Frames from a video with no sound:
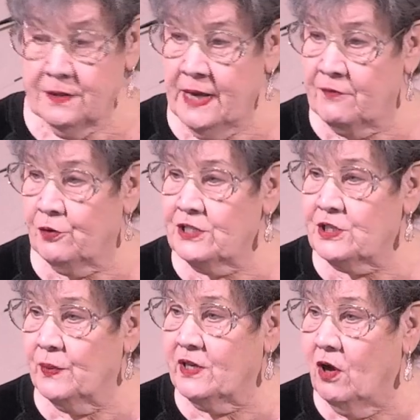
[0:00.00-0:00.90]
that voice
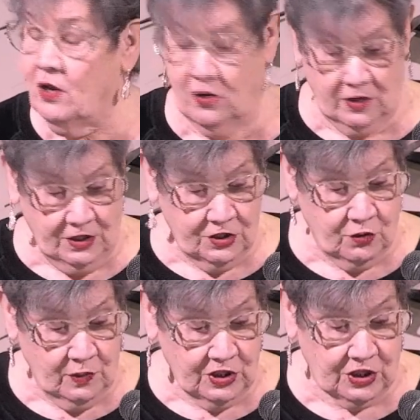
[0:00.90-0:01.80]
that we call our
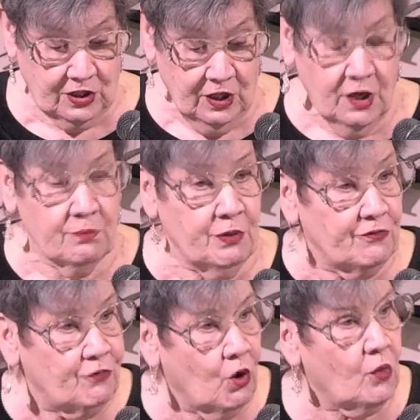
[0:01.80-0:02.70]
intuition,
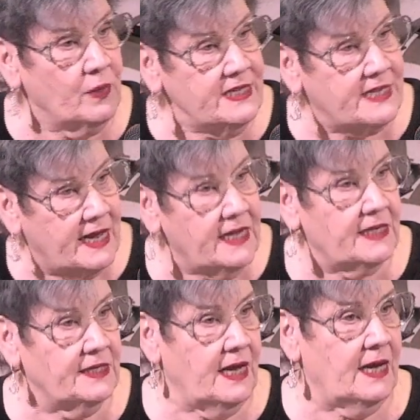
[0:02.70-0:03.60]
before we
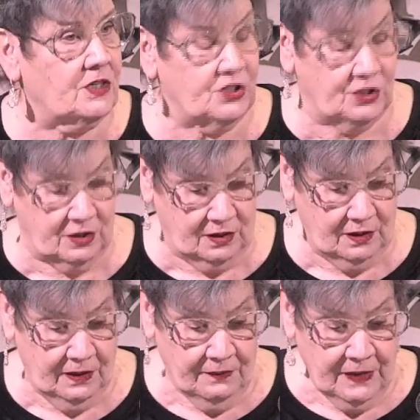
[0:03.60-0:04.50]
take an action.
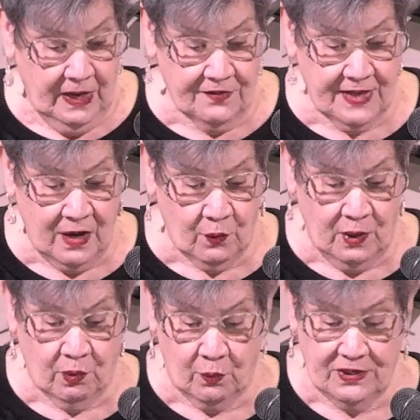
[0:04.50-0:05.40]
And that
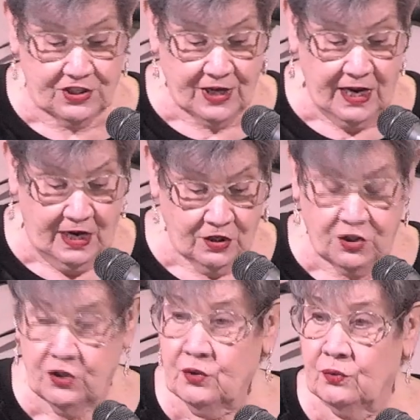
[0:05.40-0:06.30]
way, what we say and
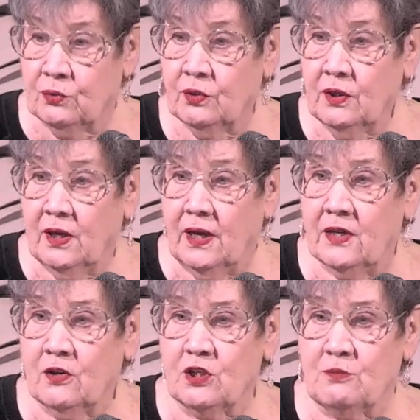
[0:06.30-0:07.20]
do
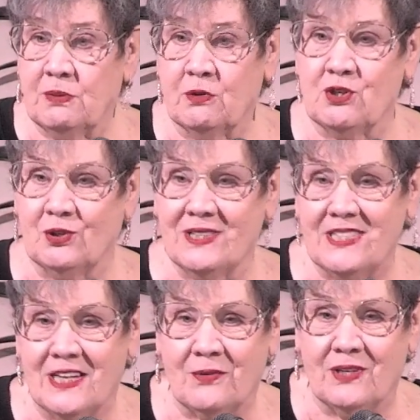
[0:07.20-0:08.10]
and our spiritual
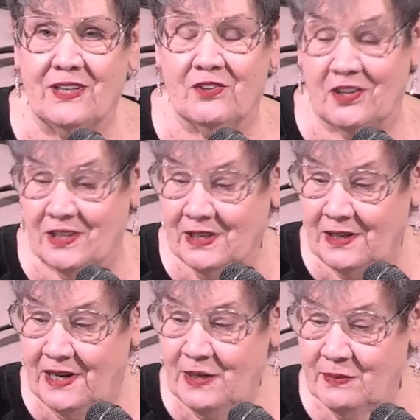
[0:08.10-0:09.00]
integrity are in
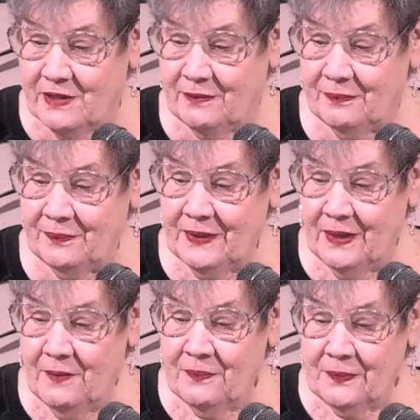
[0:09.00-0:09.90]
alignment.
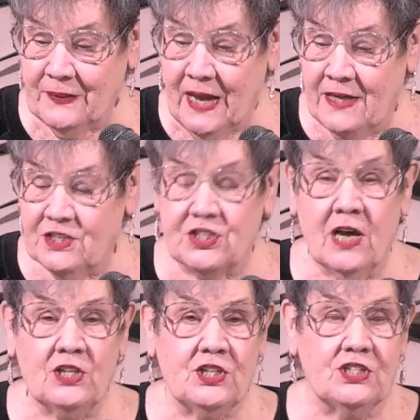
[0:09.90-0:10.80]
And it's
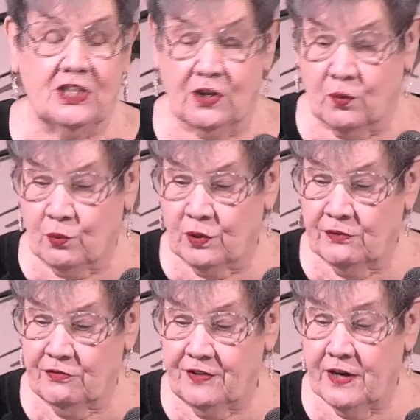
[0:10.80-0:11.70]
not just in our
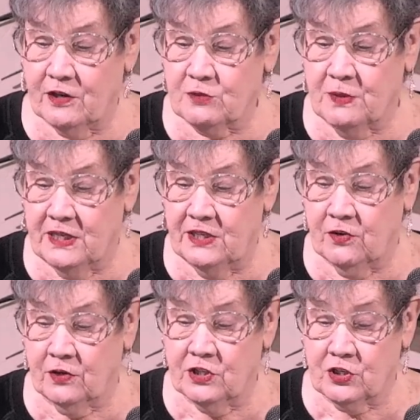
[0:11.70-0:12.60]
world affairs, but
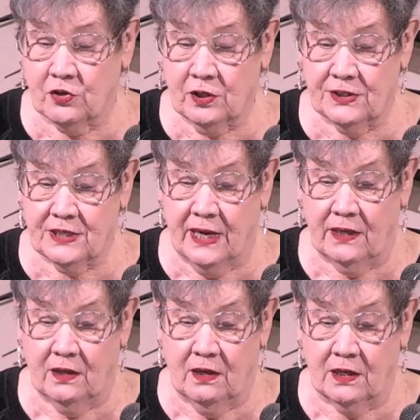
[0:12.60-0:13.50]
in our internal
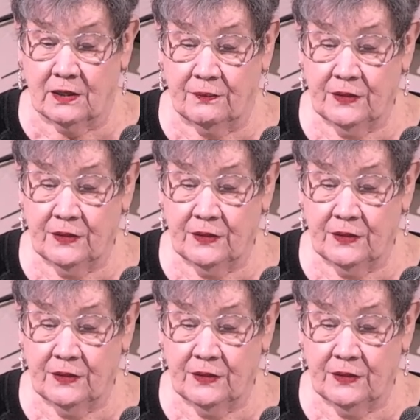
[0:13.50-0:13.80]
dialogue.